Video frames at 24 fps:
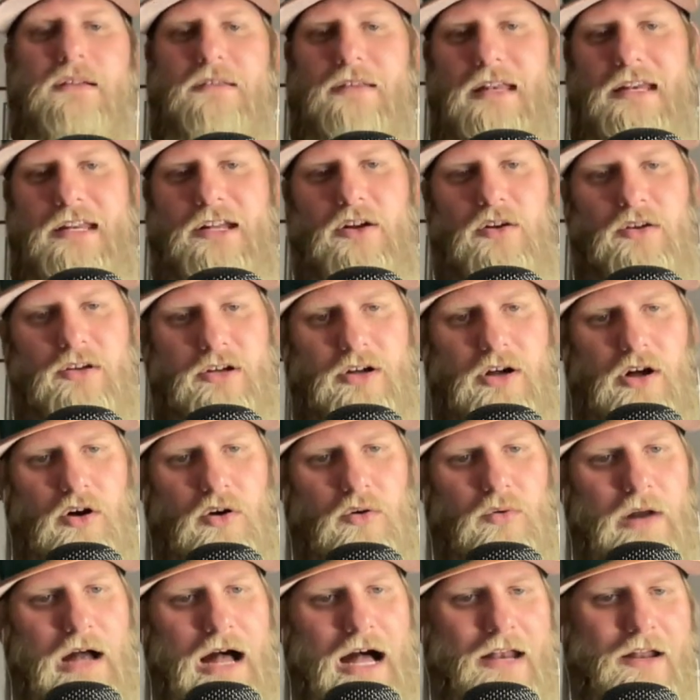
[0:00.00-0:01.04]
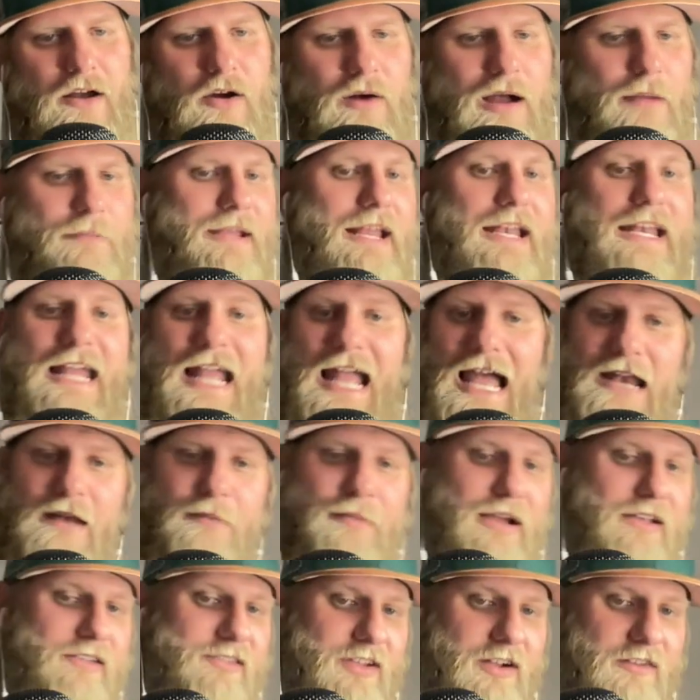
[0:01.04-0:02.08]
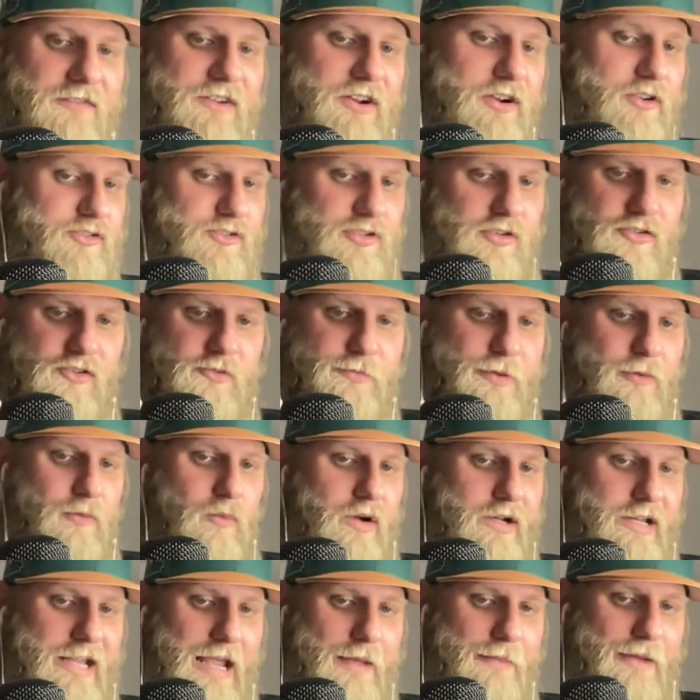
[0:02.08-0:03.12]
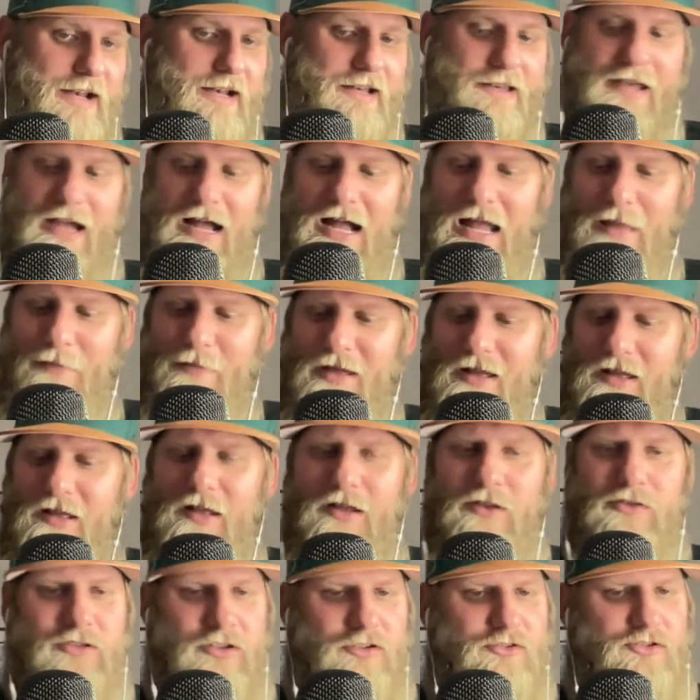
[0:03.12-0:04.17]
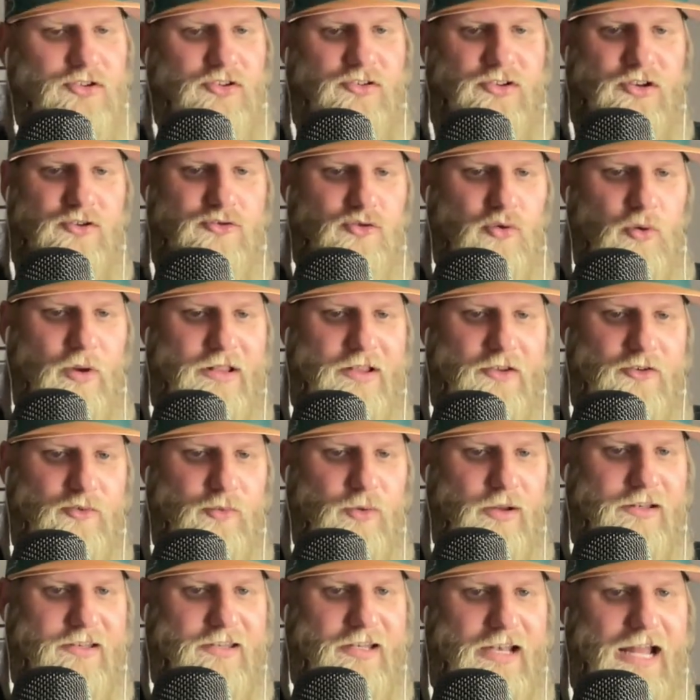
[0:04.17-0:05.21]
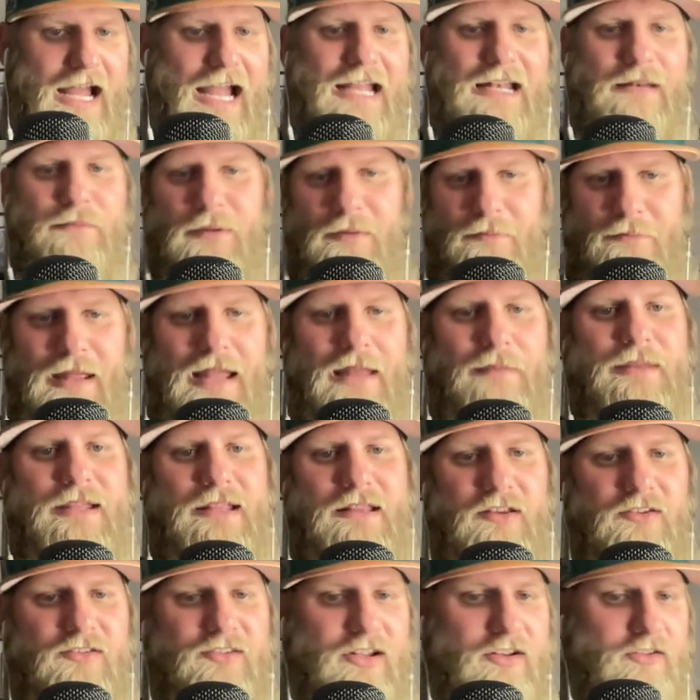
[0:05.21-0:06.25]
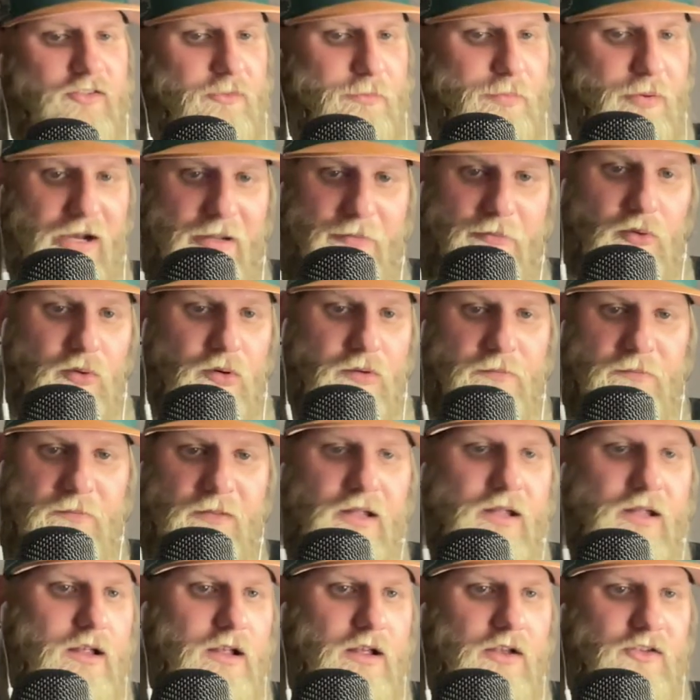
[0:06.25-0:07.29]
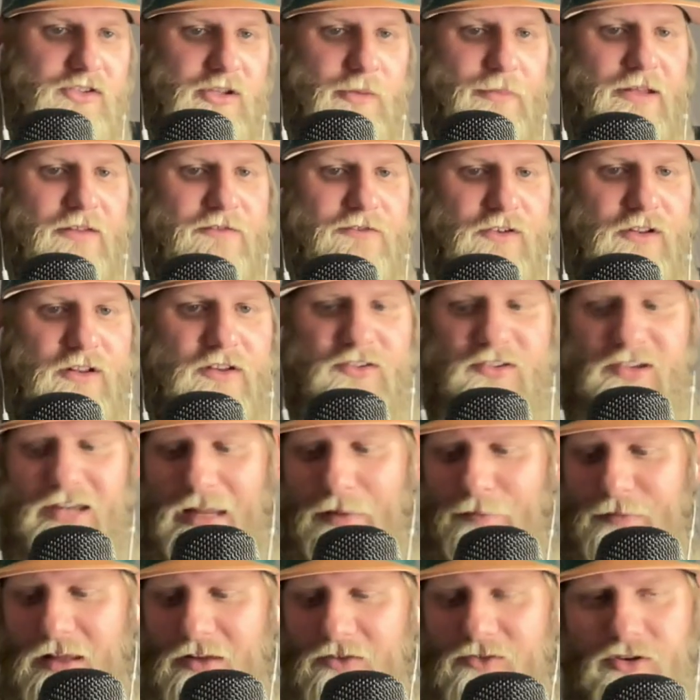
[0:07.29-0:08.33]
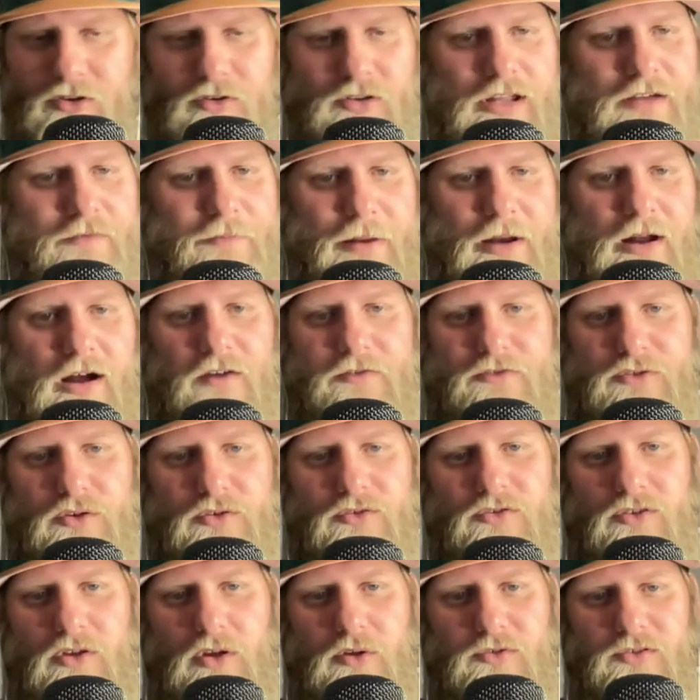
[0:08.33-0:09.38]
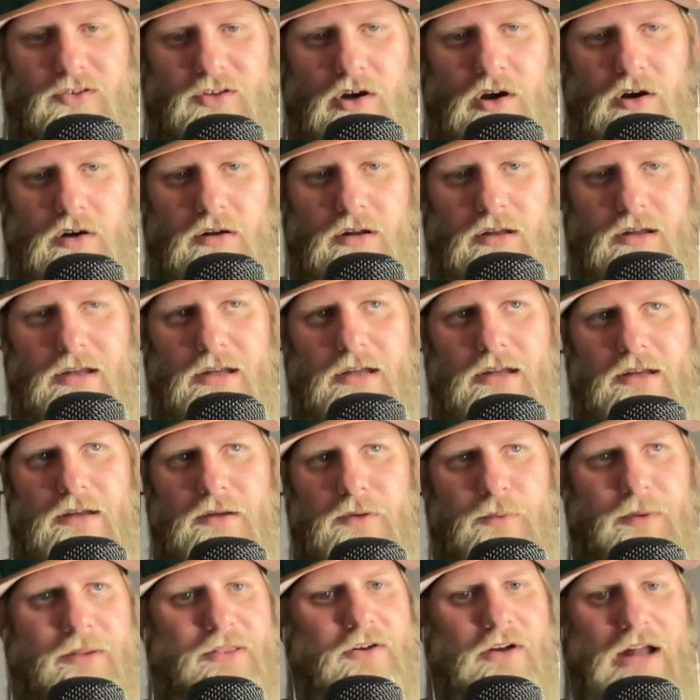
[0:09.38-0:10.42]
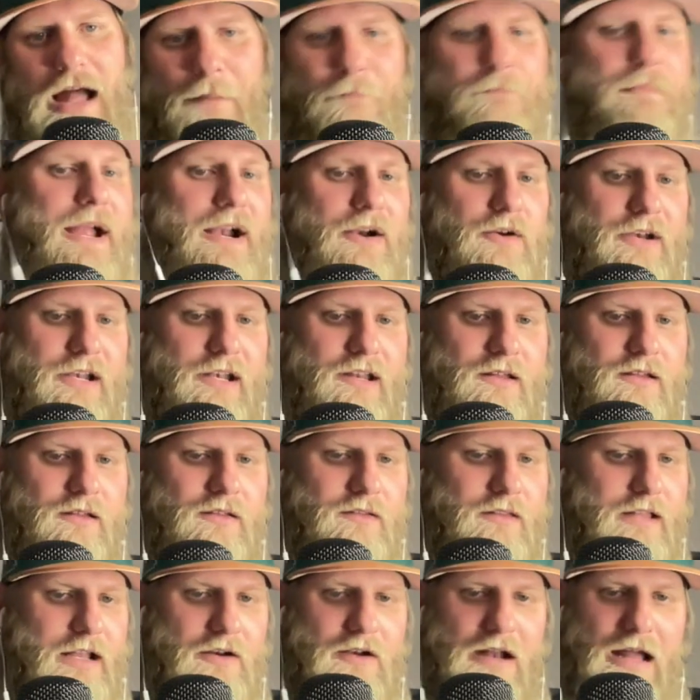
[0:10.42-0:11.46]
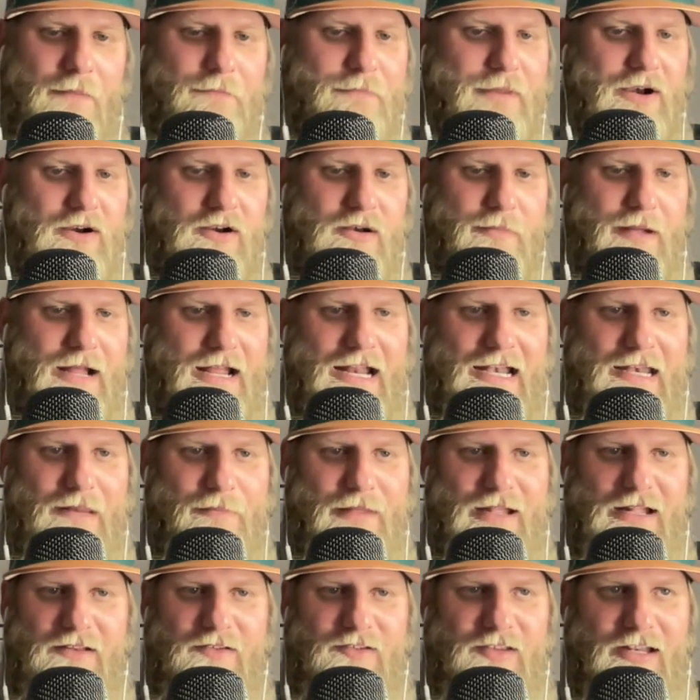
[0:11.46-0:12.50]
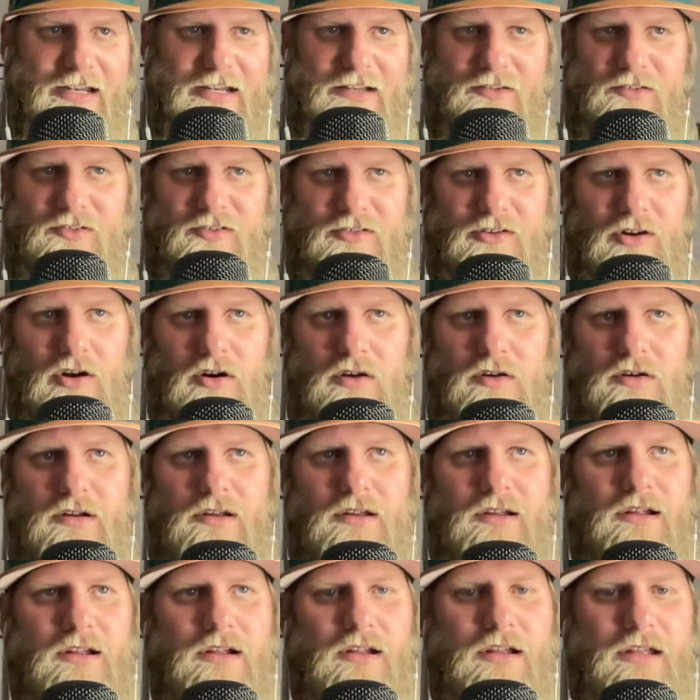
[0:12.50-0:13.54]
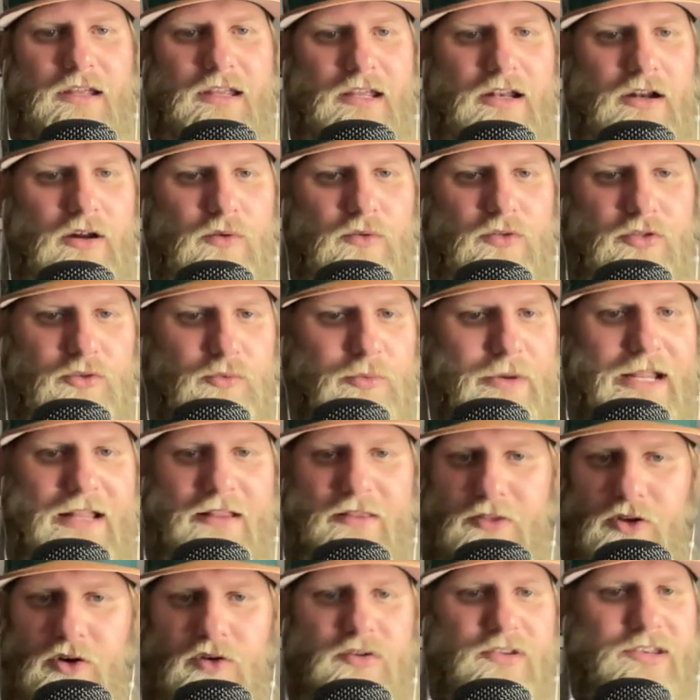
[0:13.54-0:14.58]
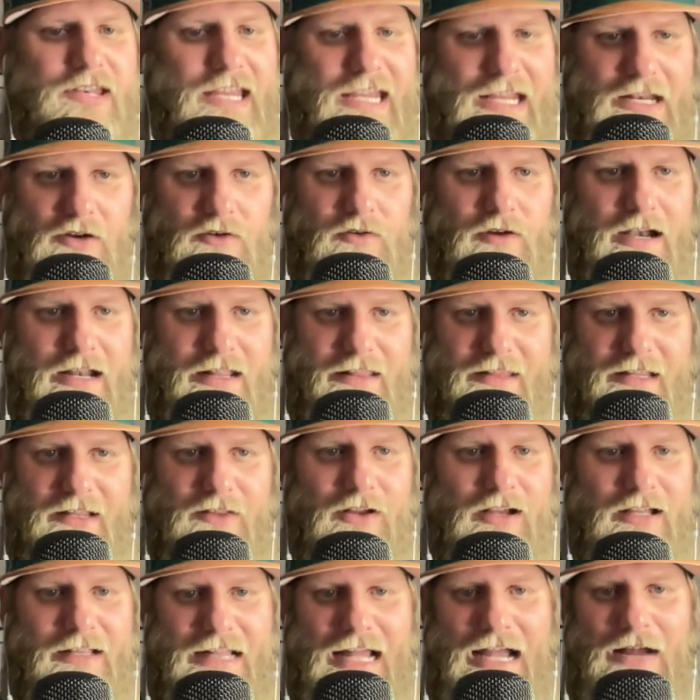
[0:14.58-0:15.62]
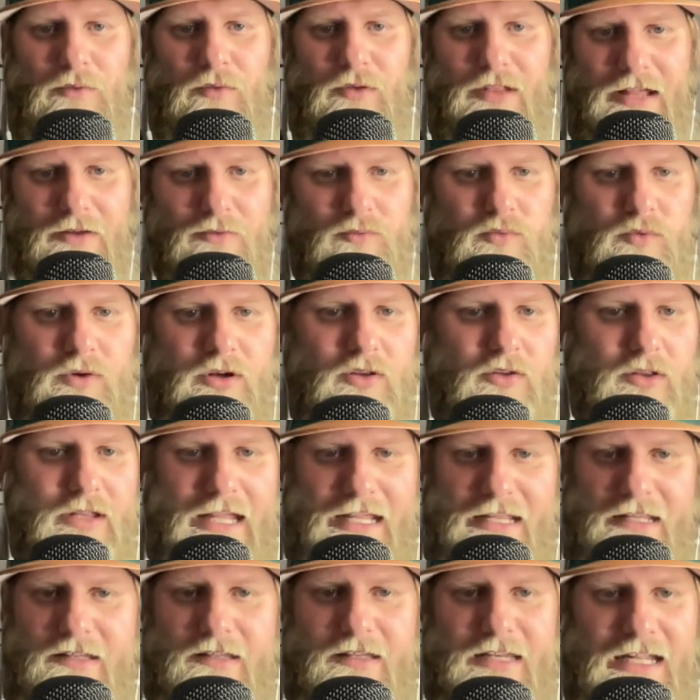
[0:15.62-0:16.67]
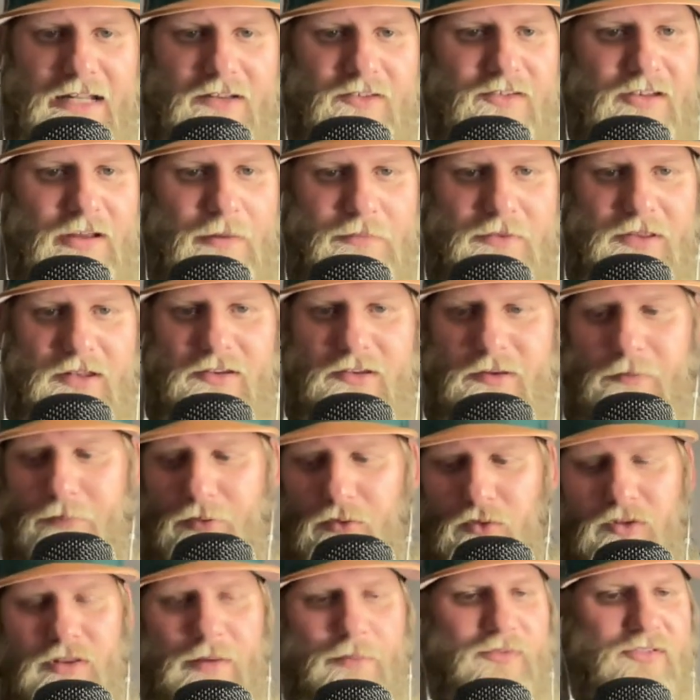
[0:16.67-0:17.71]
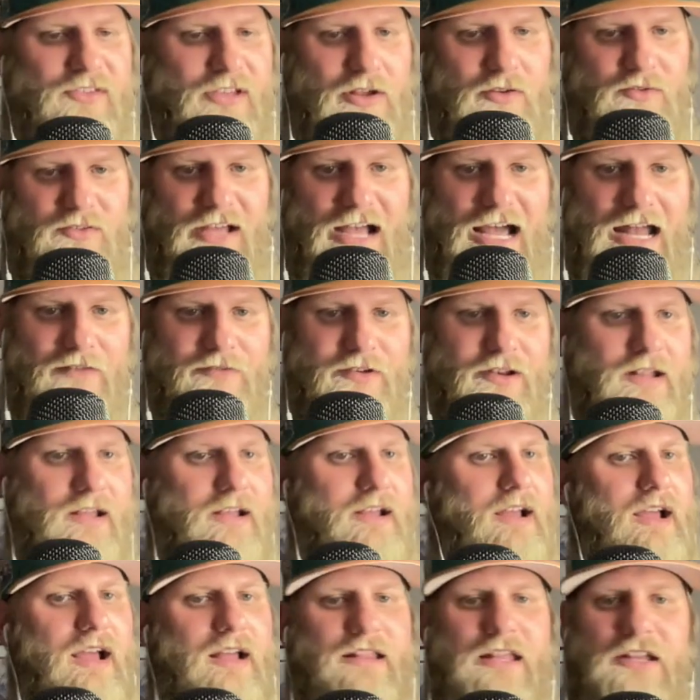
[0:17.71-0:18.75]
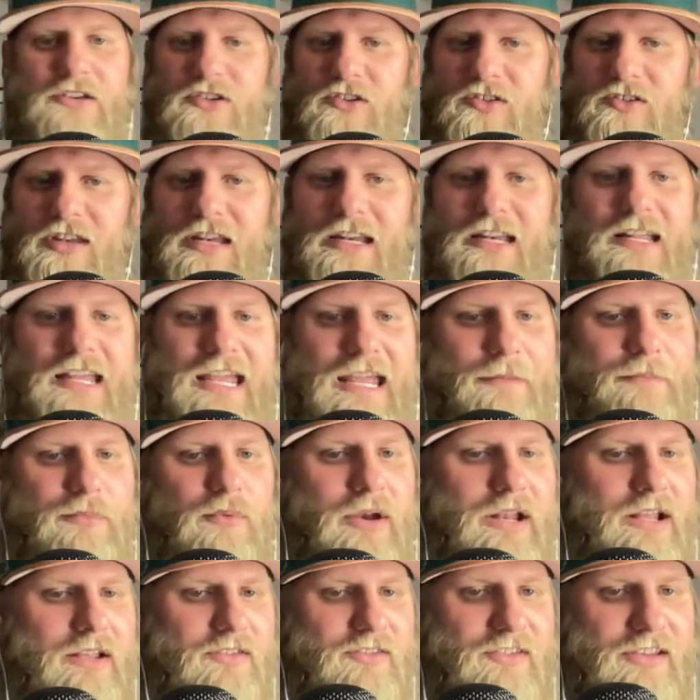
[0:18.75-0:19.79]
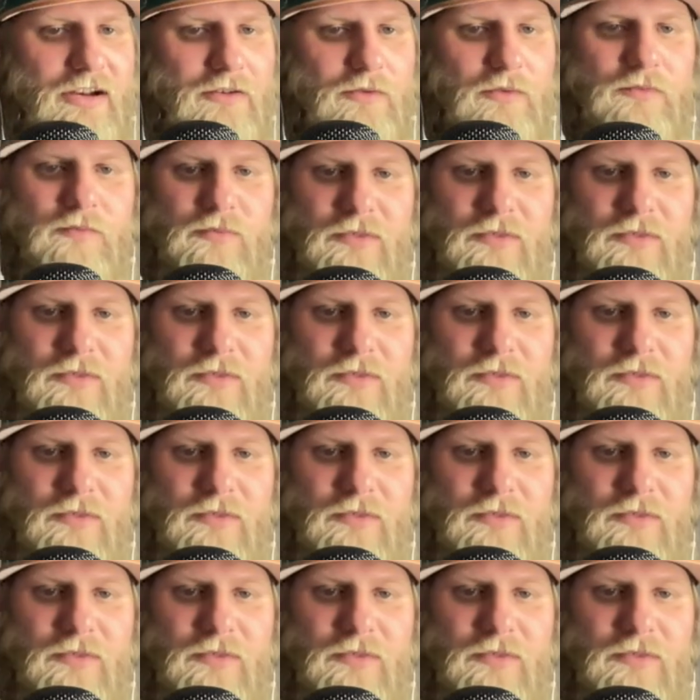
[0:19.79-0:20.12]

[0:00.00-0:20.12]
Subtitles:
Then you go to Colorado. I'm getting ahead of myself here. It should just be one game at a time. Let's just enjoy this one tonight, but maybe this can springboard something for this team. They certainly have been off to a slow start, but they're not buried. They are not buried by any means. They didn't start, you know, 3-13 or anything like that, where they really need something to pull themselves out of it. They just need to keep winning series.